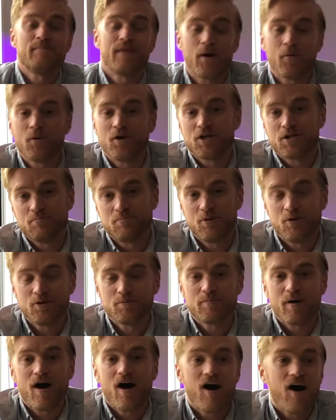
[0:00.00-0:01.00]
that we're going to put
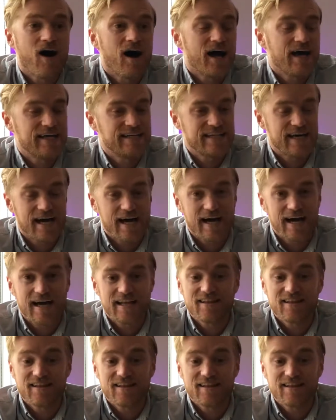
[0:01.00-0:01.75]
behind uh,